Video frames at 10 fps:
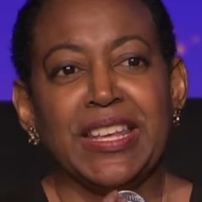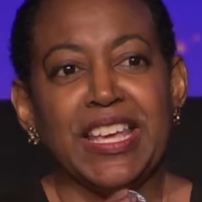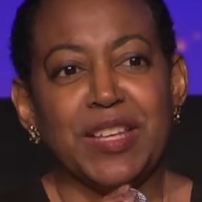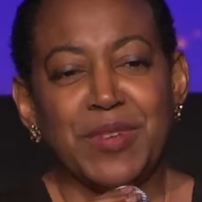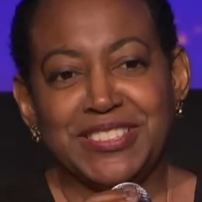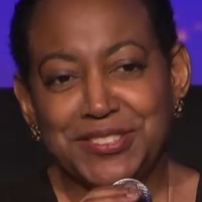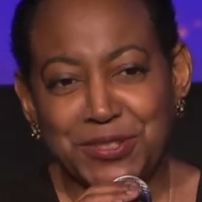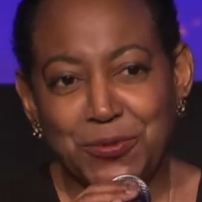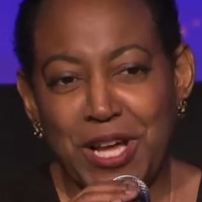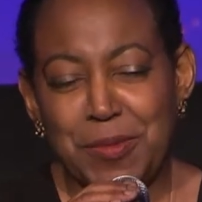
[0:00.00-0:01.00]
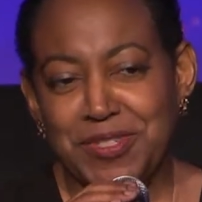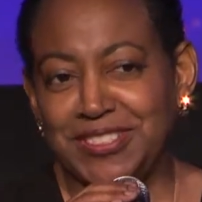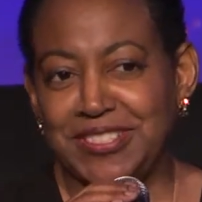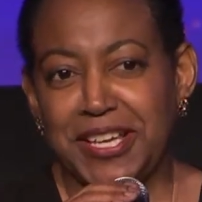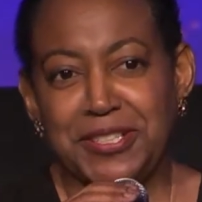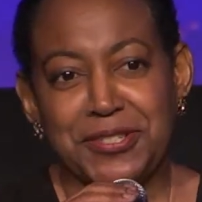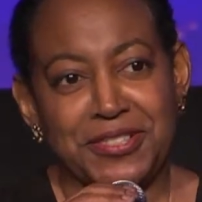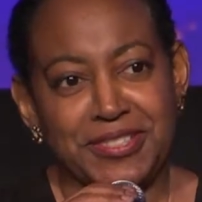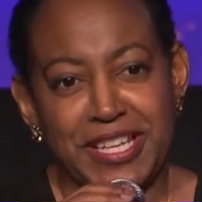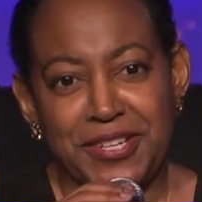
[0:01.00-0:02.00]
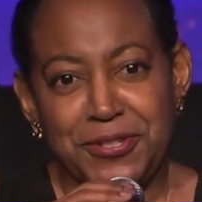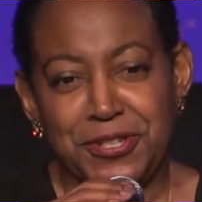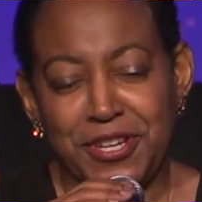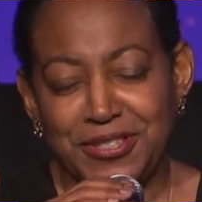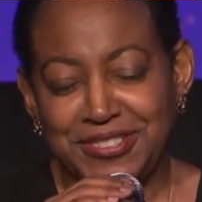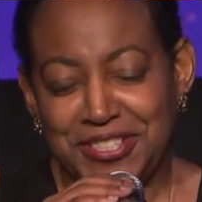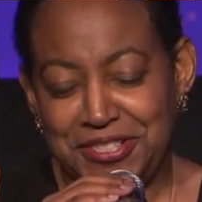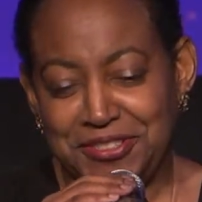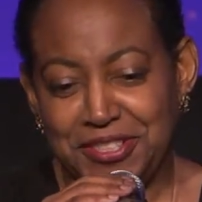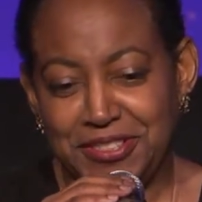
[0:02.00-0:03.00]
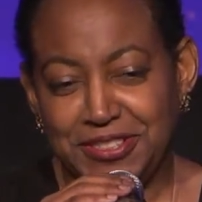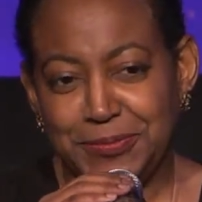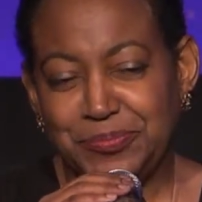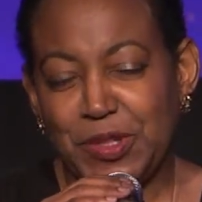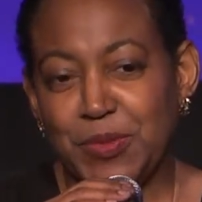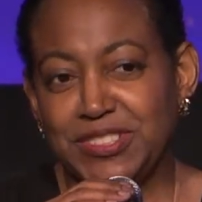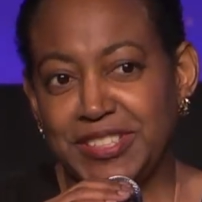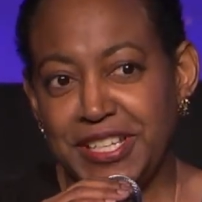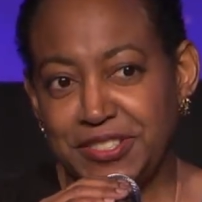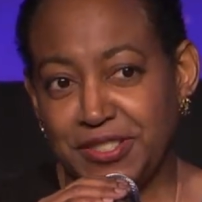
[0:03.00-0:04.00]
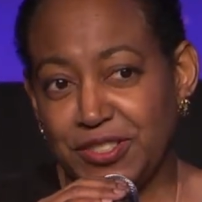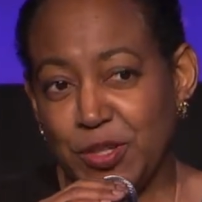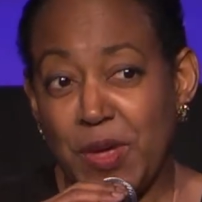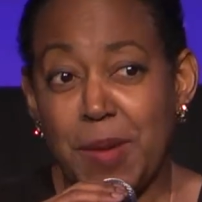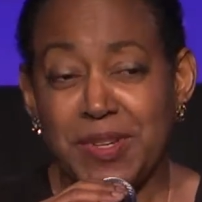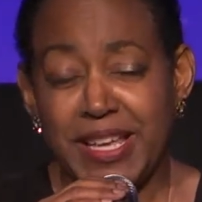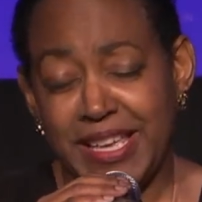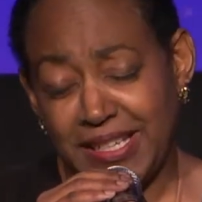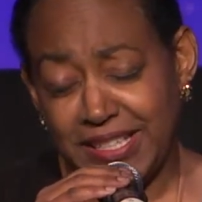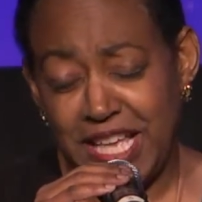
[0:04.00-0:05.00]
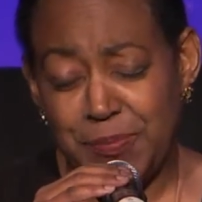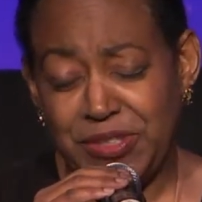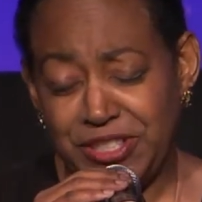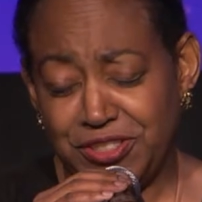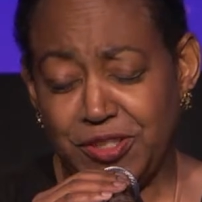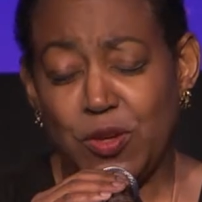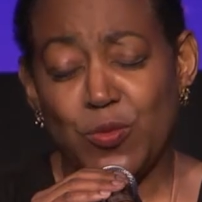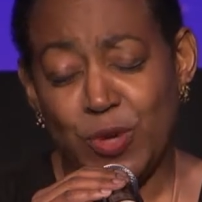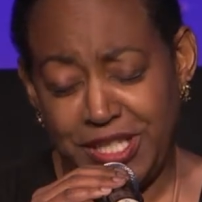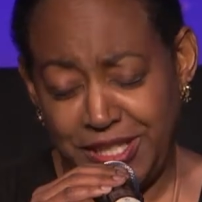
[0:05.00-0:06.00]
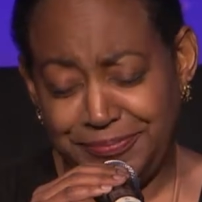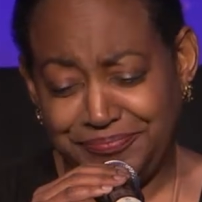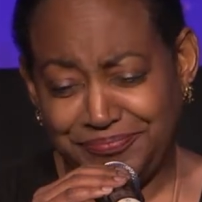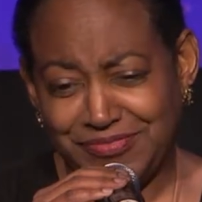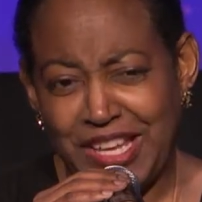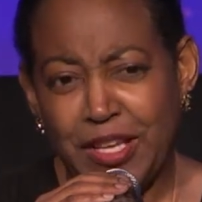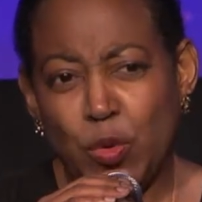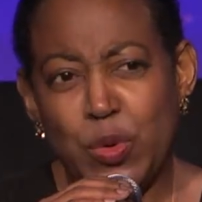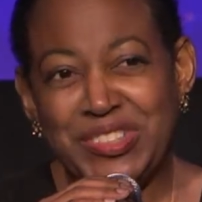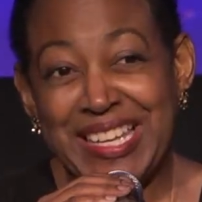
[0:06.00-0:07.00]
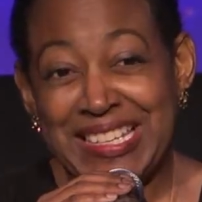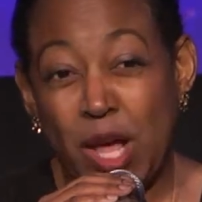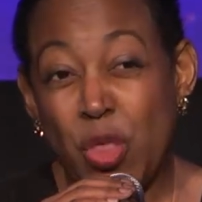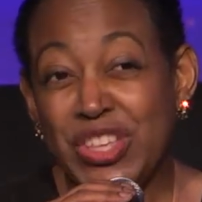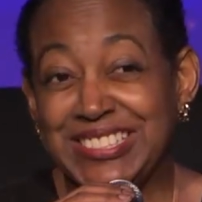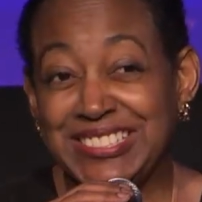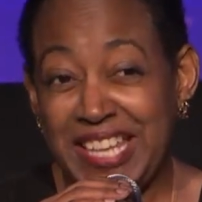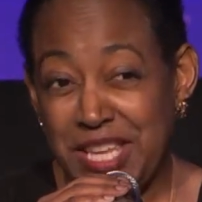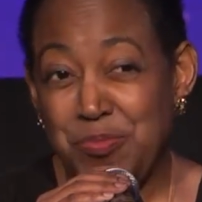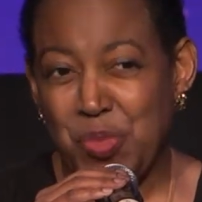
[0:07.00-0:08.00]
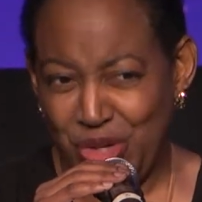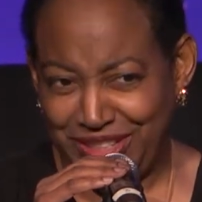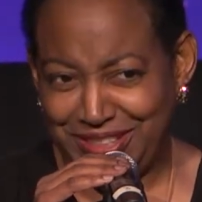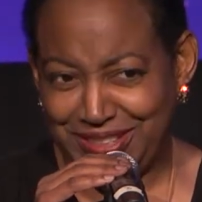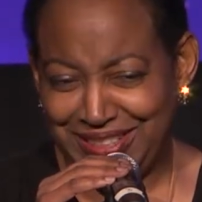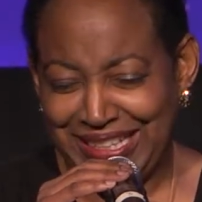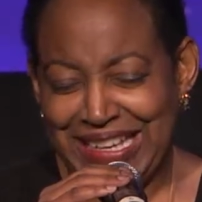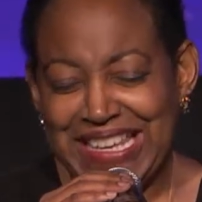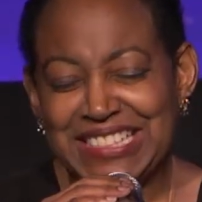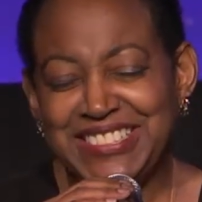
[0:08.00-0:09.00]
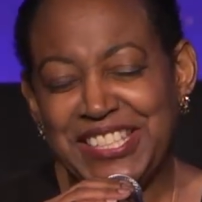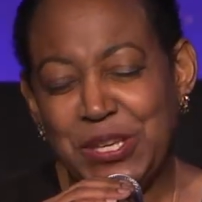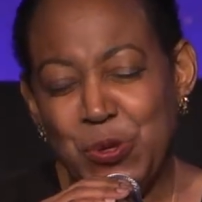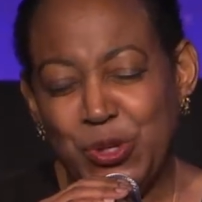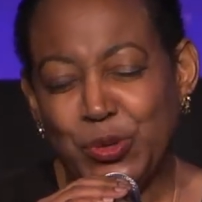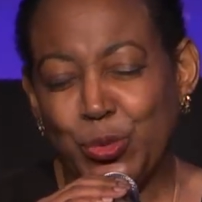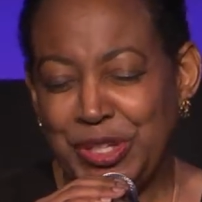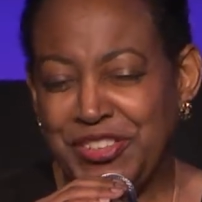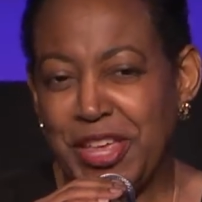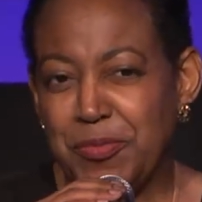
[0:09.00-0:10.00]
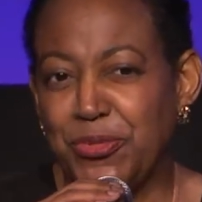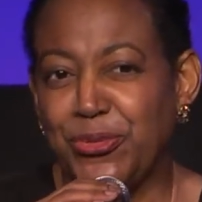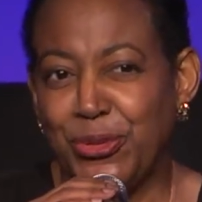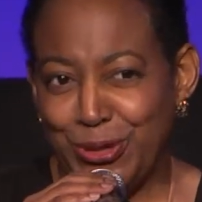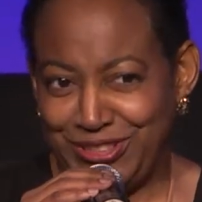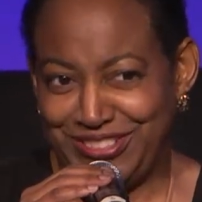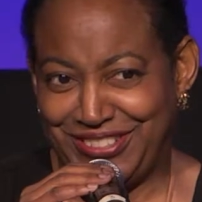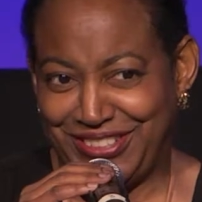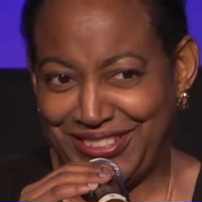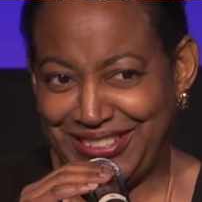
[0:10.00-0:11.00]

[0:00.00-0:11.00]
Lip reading: And my sister Robin is not here today. Her daughter Stacia is. But Stacia, your mom and I had a competition running. We would take out the same books and see who could read them first.